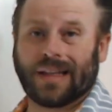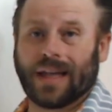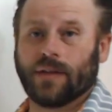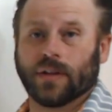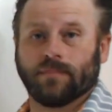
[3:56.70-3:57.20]
at
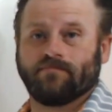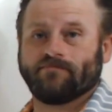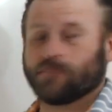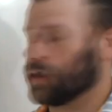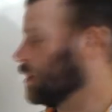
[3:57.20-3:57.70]
11.
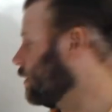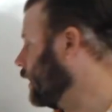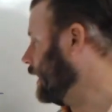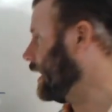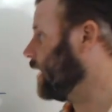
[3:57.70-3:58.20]

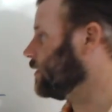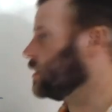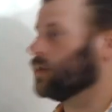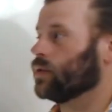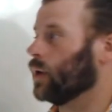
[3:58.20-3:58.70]
So
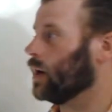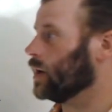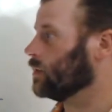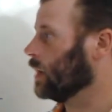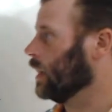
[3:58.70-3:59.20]

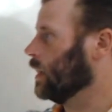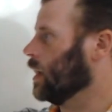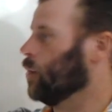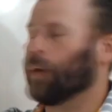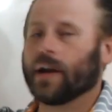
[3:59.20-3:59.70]
11-12.
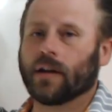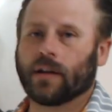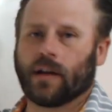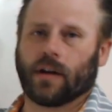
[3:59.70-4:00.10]
A bet on